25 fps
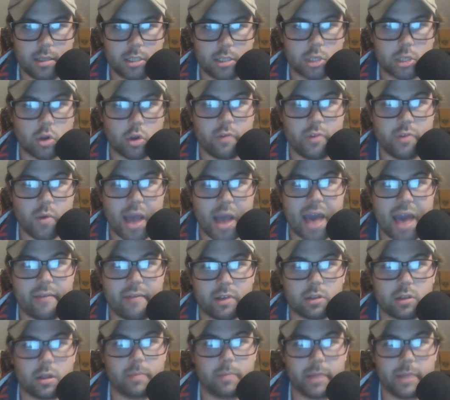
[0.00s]
So if you
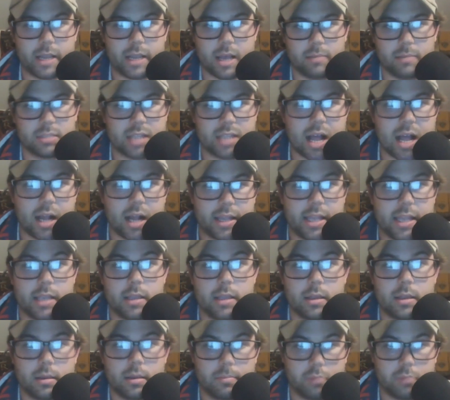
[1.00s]
have a club that comes
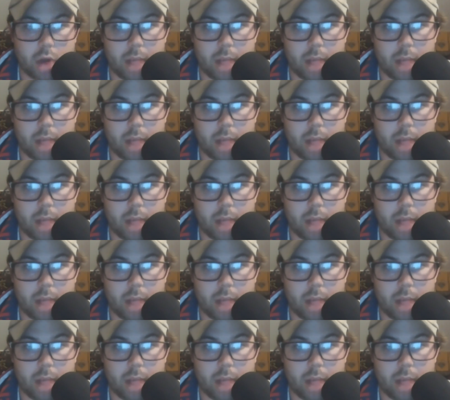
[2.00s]
knocking,